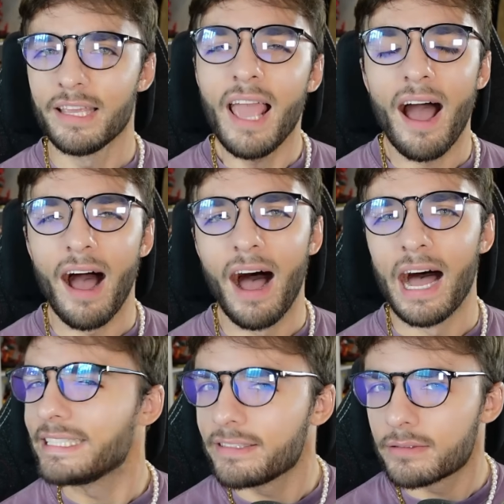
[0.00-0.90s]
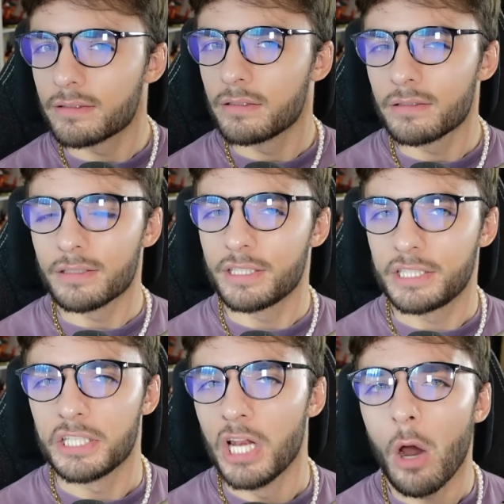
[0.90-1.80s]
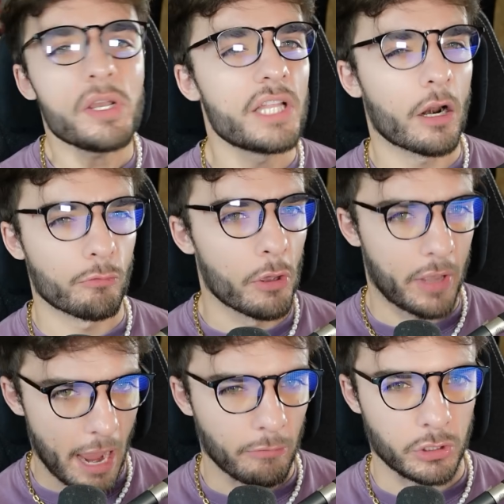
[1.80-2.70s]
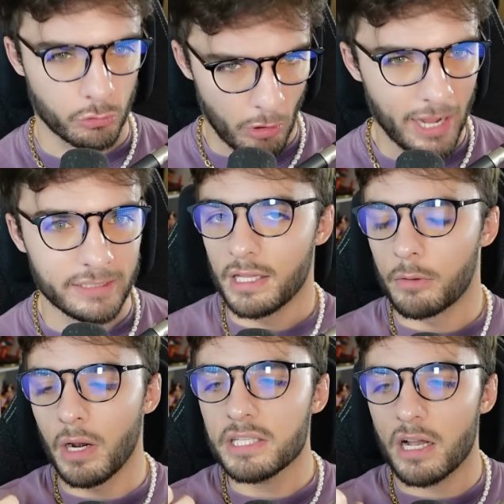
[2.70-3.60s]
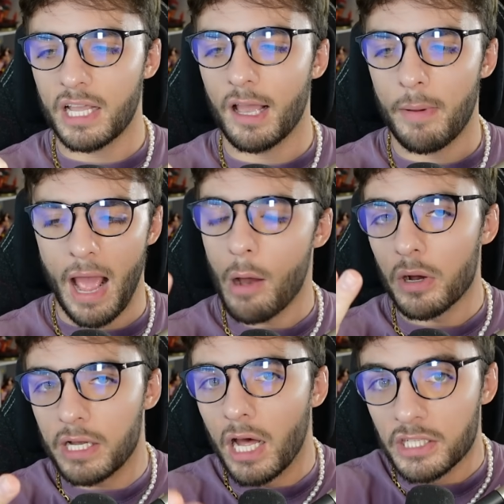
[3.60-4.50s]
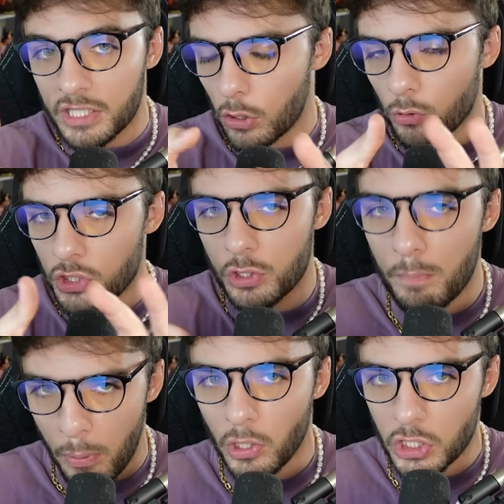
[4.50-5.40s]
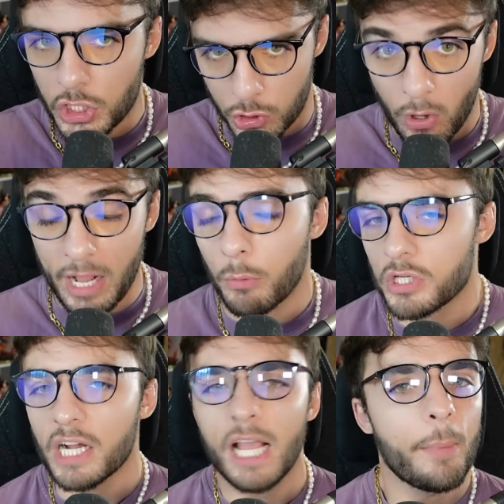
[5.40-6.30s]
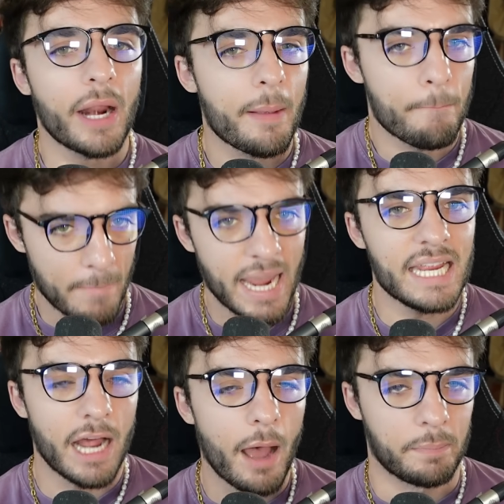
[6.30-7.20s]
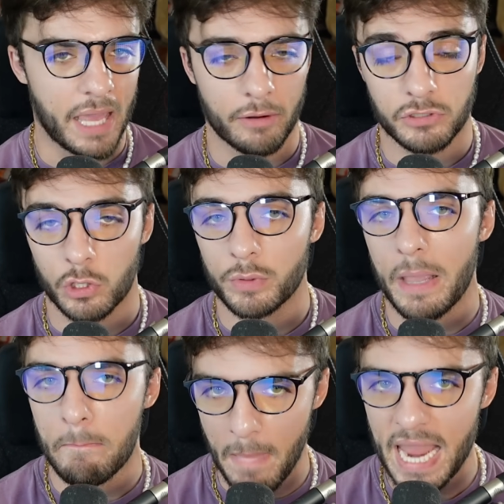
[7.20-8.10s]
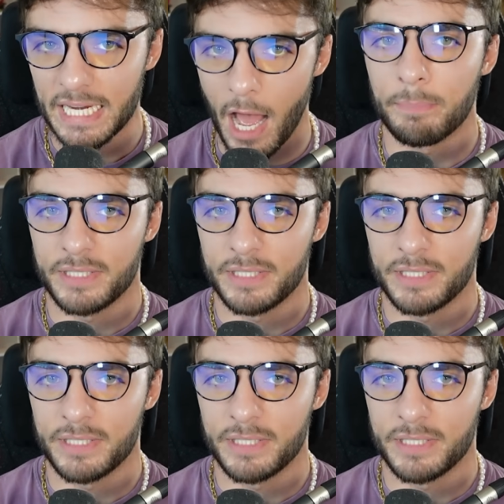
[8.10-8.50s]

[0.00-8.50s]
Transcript: Yeah, uh, you know he's not a real character, right? Like, we're not talking about how a gun can only shoot bullets straight. We're talking about a made-up character with a made-up